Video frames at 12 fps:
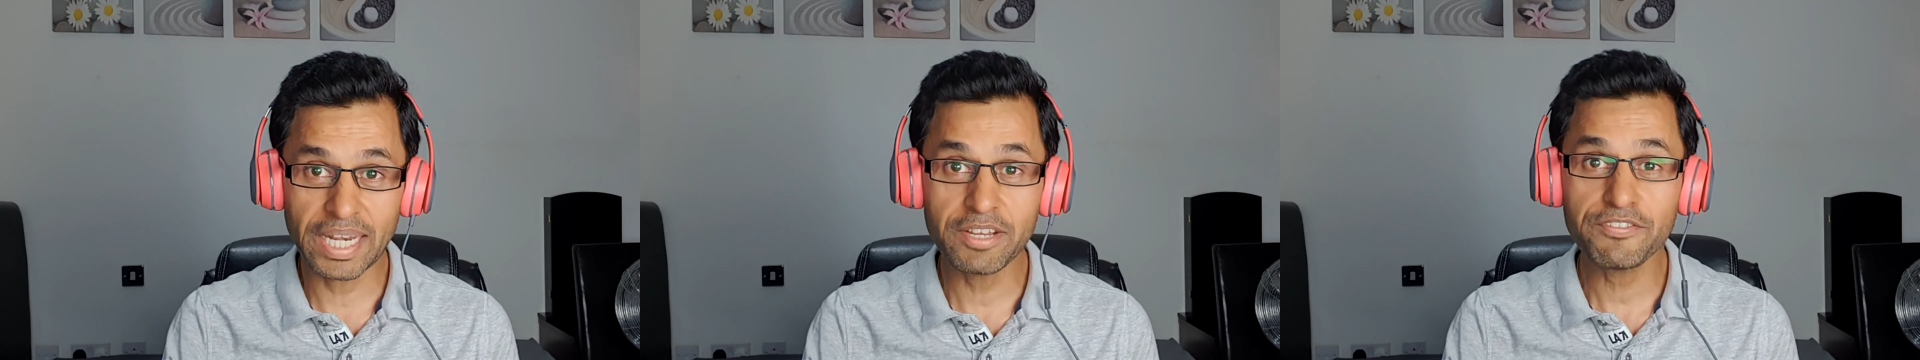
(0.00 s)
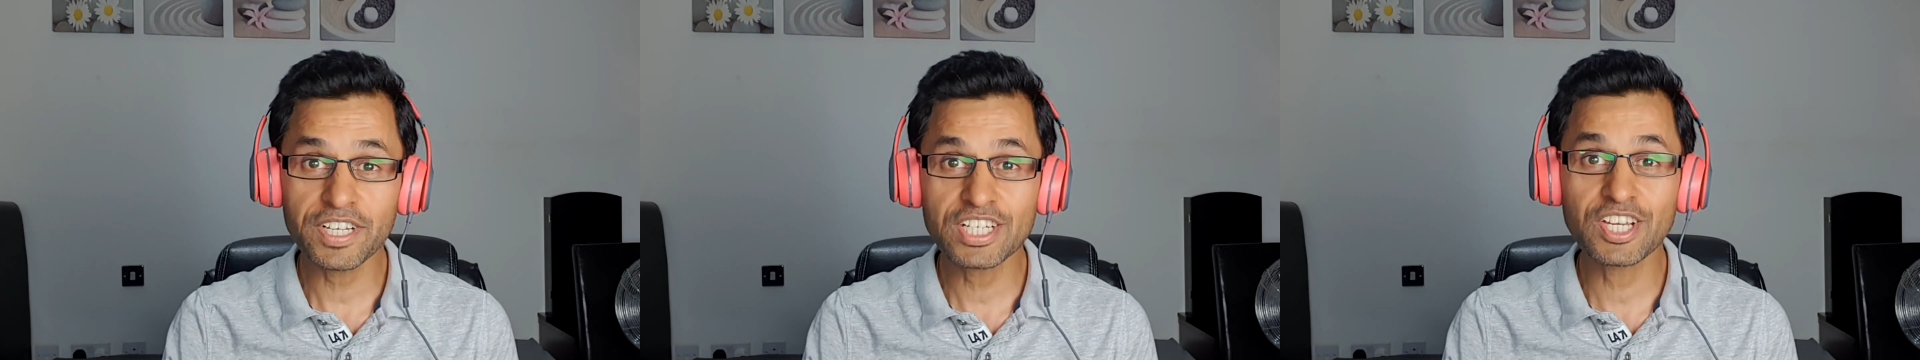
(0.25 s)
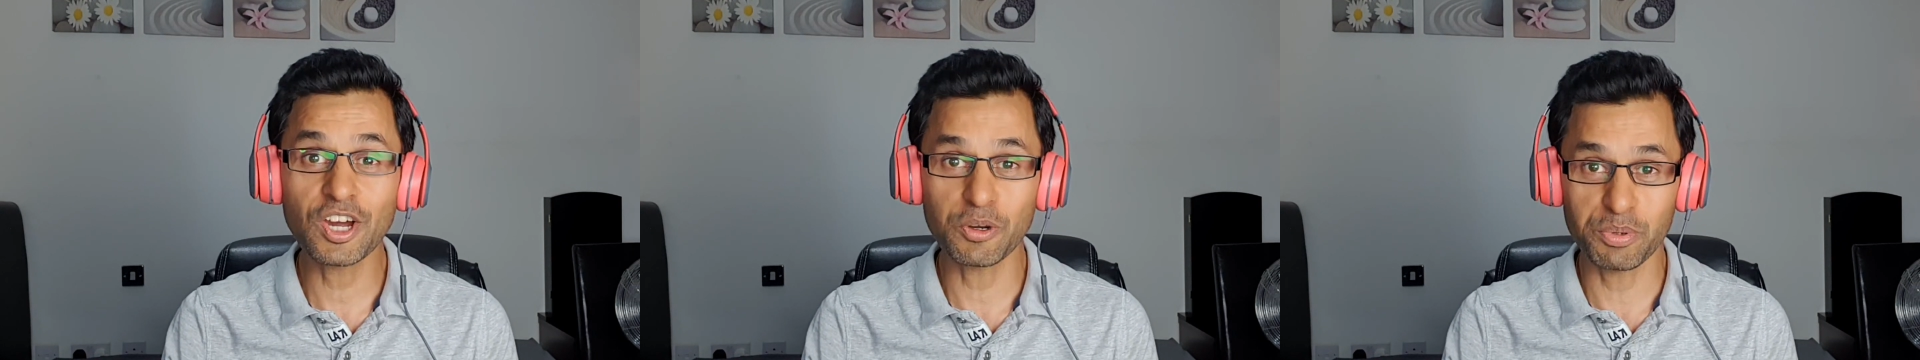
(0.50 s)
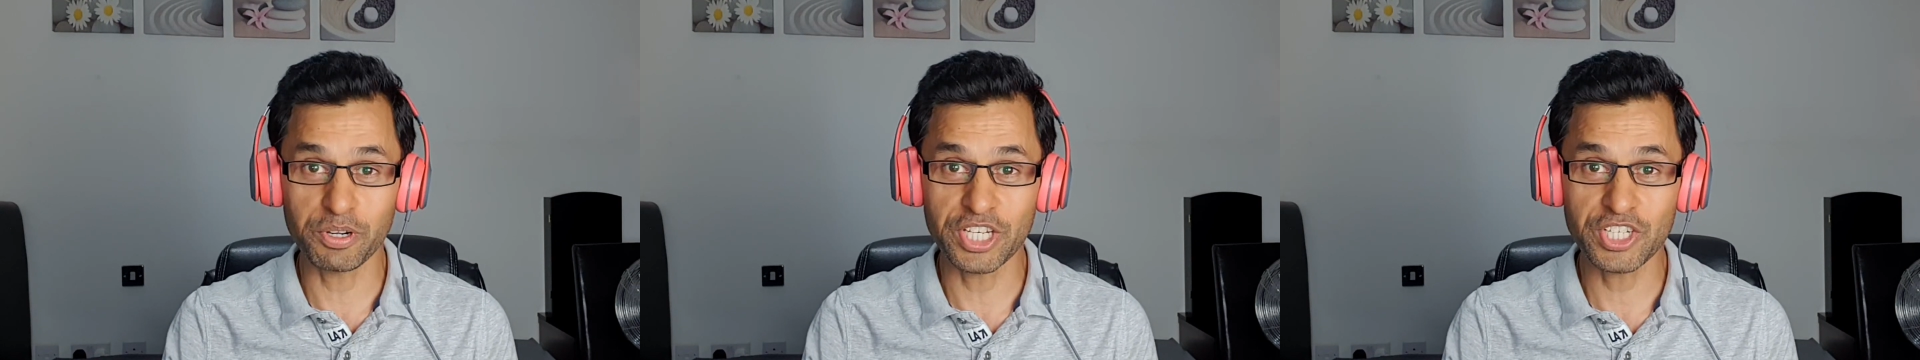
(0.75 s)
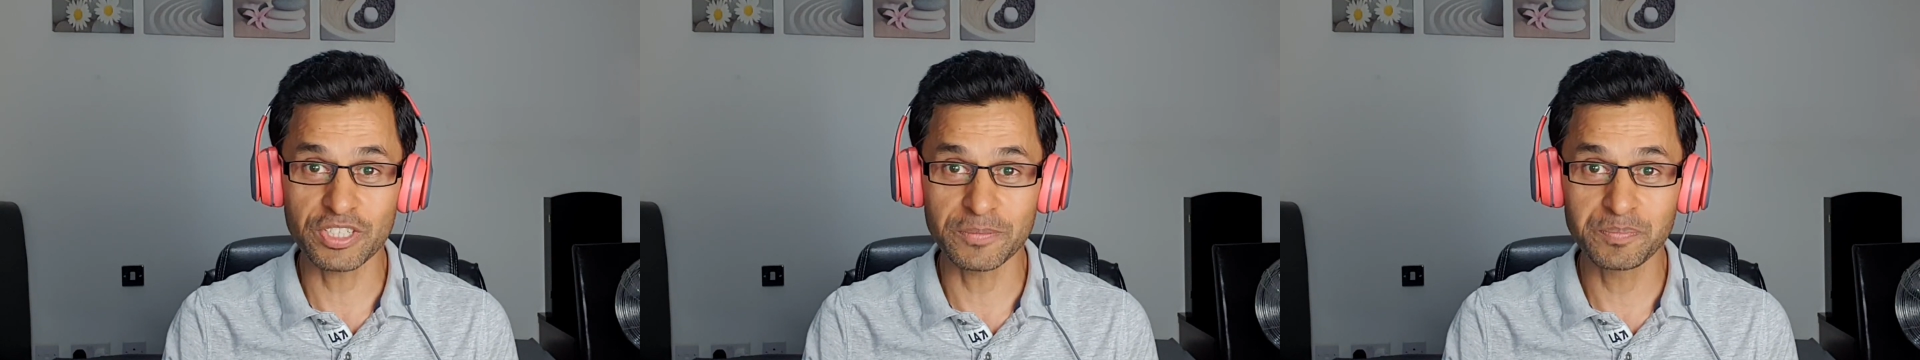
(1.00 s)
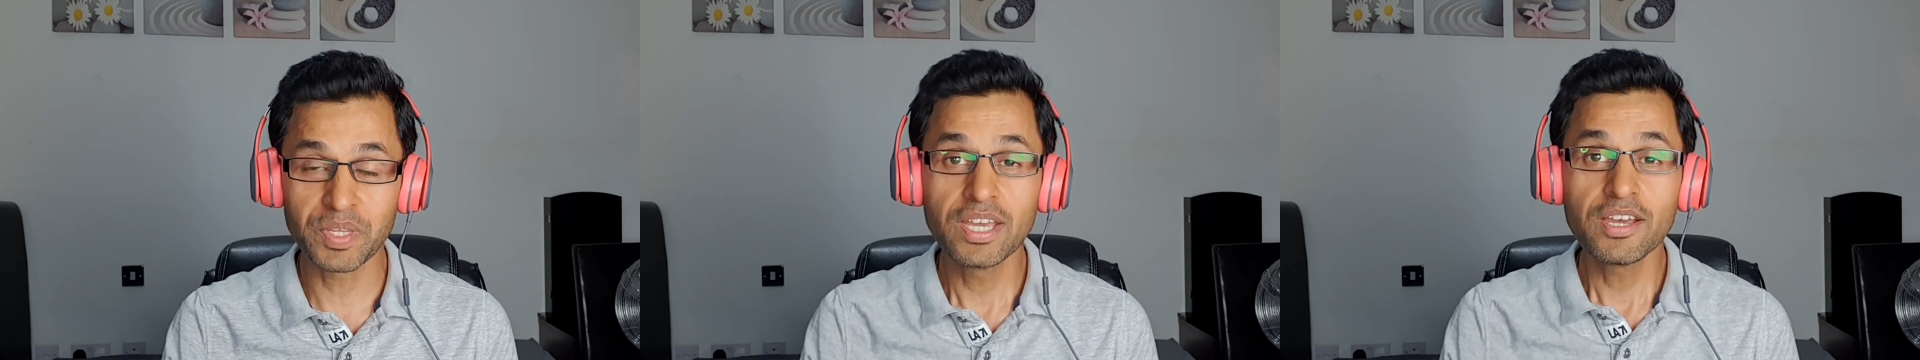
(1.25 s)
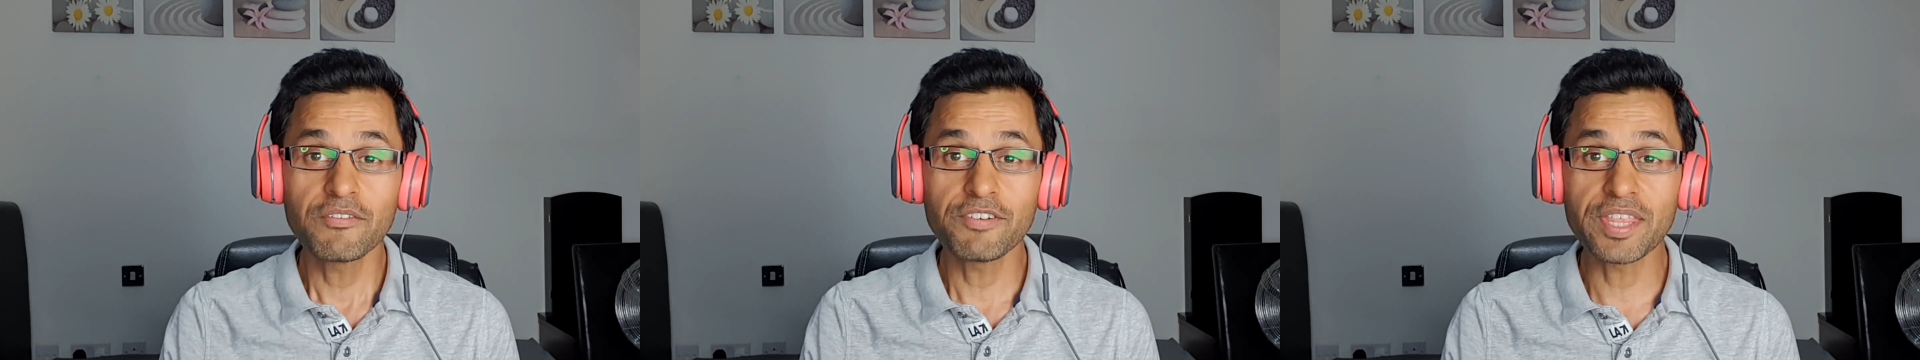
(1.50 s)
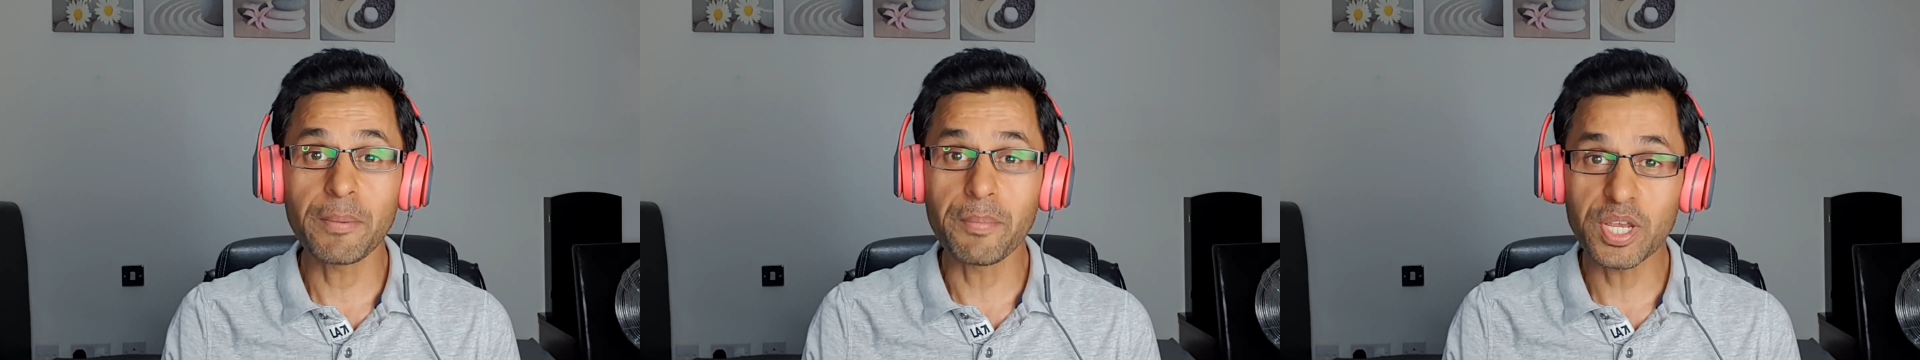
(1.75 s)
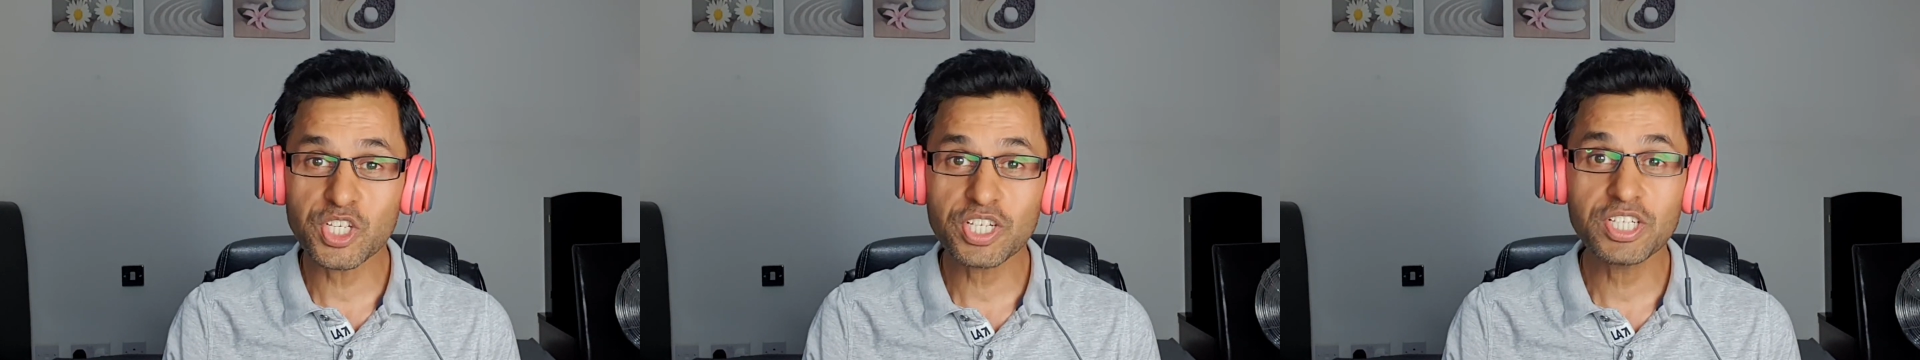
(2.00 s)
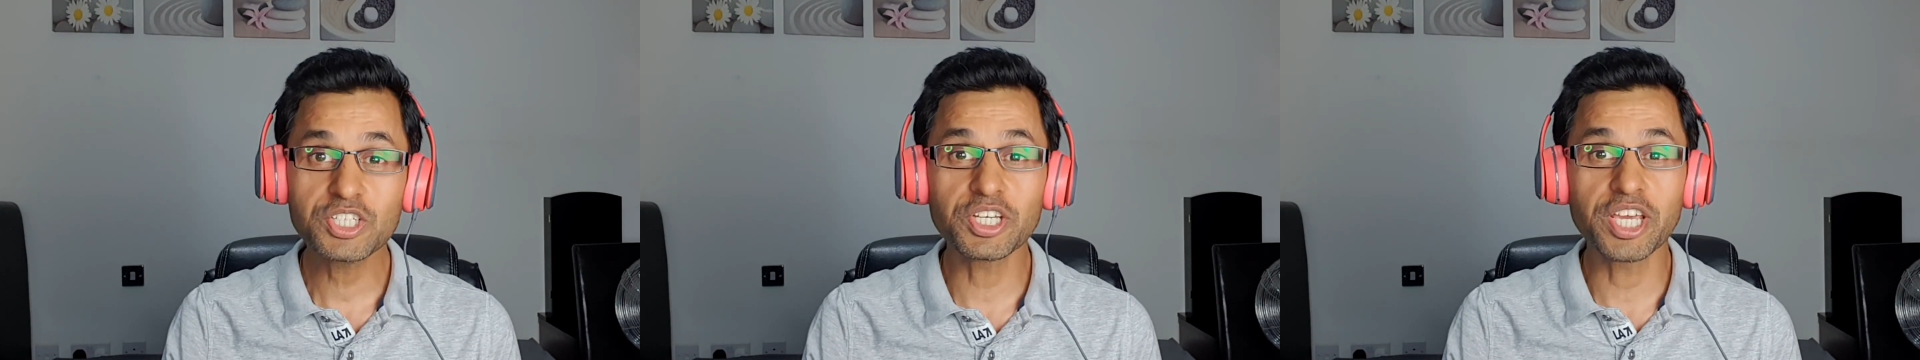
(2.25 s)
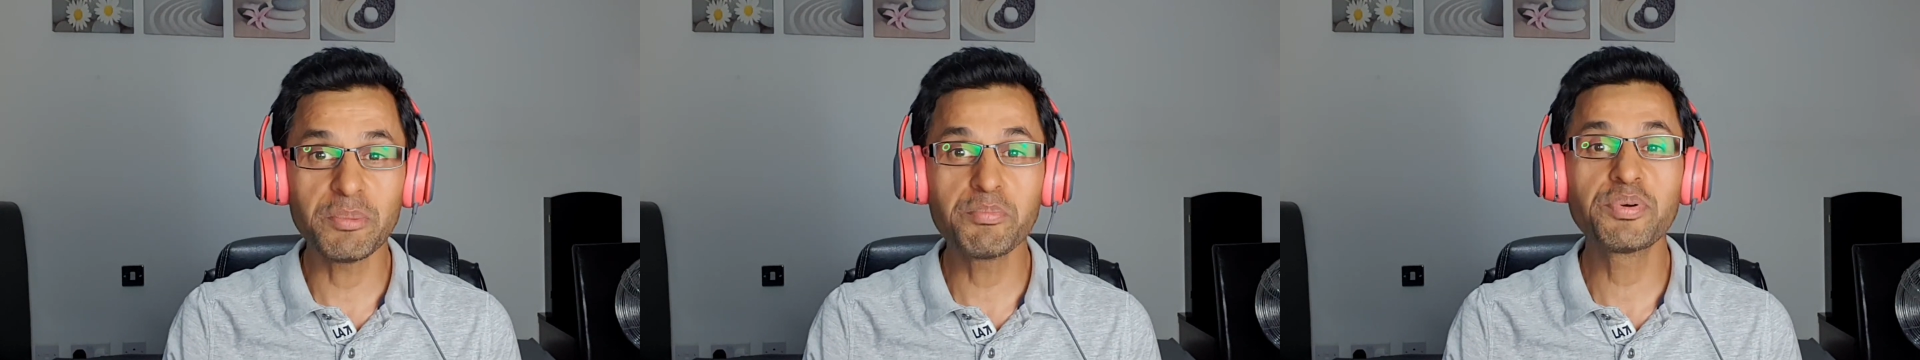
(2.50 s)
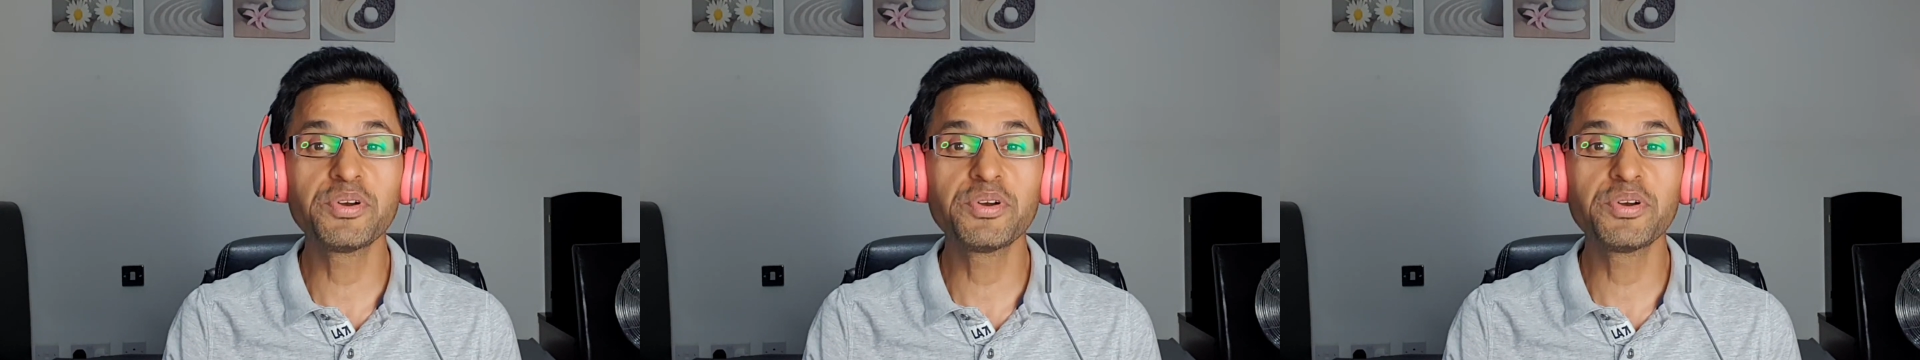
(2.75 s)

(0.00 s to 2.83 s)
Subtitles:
benefit corporation with a mission to